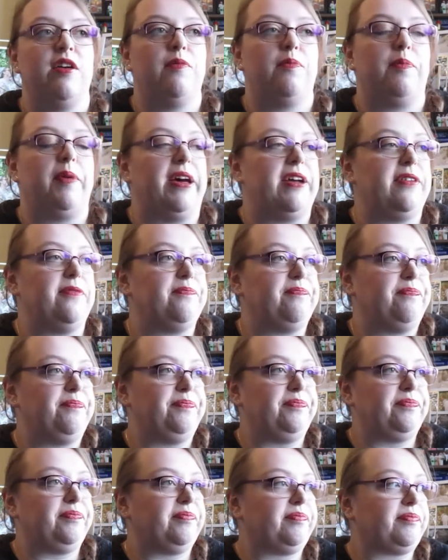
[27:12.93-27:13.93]
But
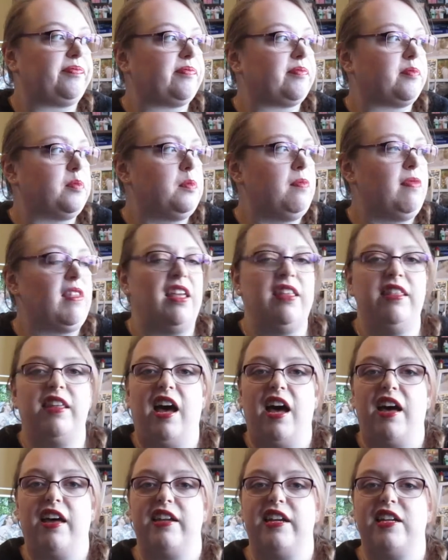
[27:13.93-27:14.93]
the
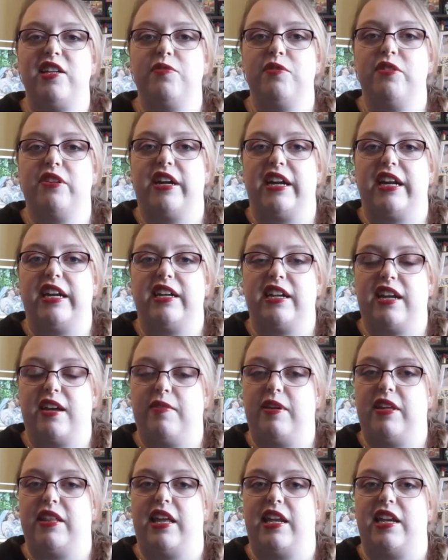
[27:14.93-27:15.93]
holidays were great. I
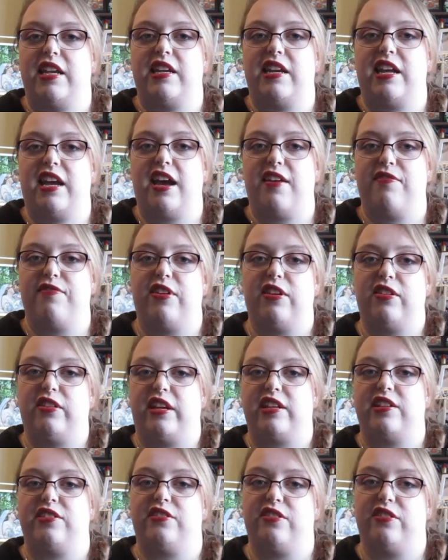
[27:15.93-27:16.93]
mean, they didn't have the
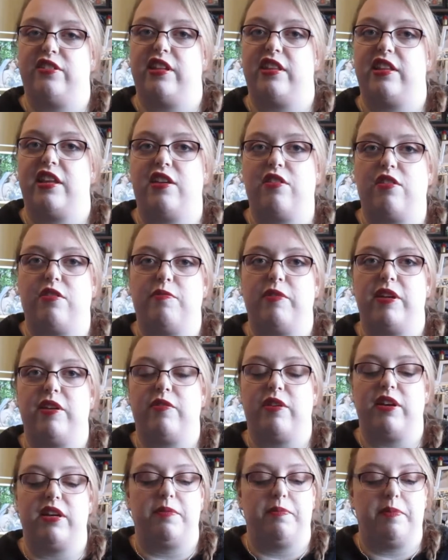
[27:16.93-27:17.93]
luster that they normally
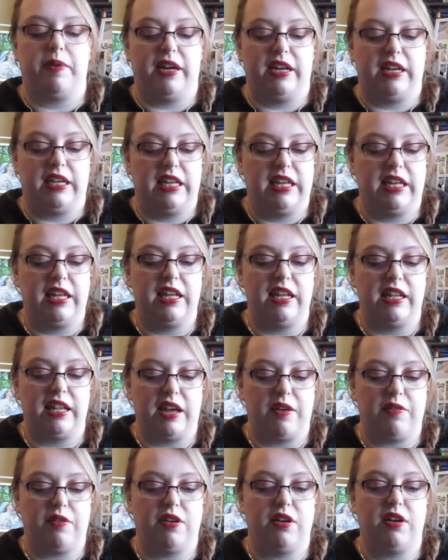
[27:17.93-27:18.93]
would, but
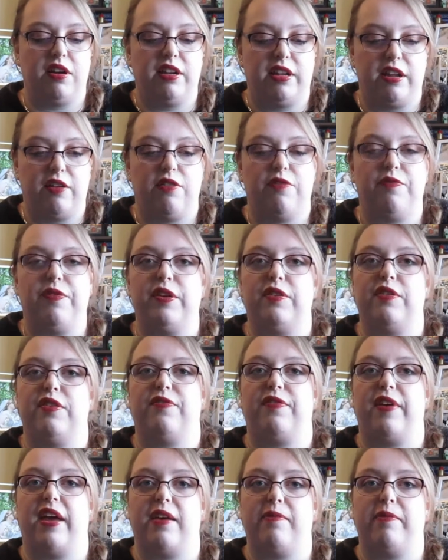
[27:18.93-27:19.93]
they were filled with
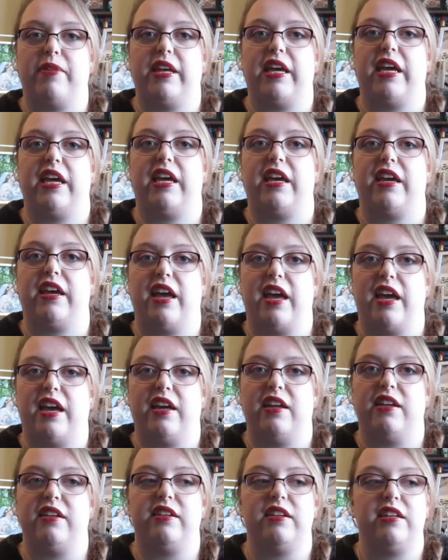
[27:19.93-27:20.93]
family
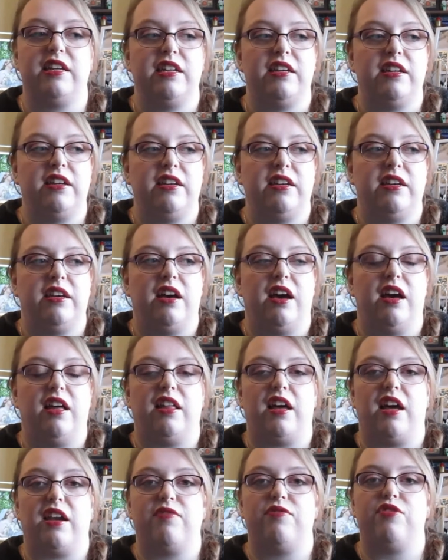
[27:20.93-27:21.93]
and a
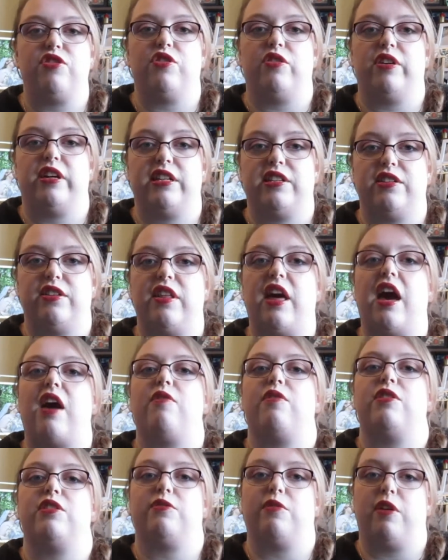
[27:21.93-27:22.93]
lot of joy, so that
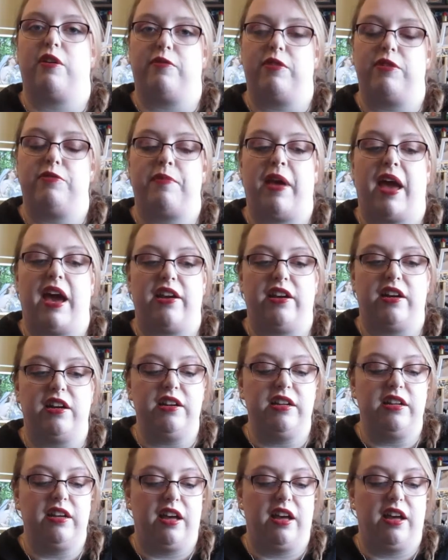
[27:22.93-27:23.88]
was what mattered.